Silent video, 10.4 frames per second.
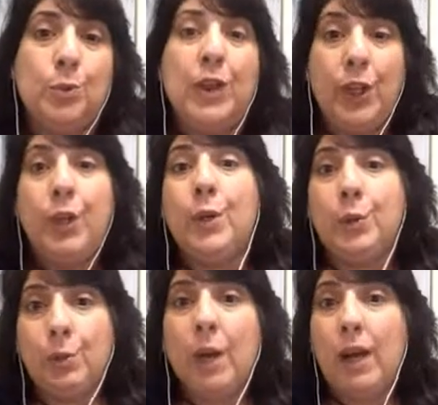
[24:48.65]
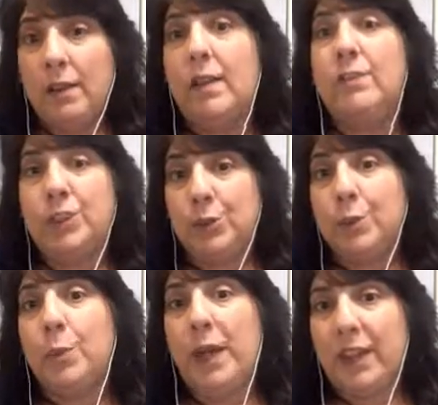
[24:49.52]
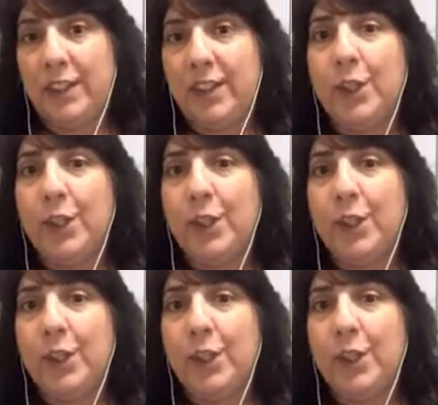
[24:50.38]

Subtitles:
with who I love to do it with,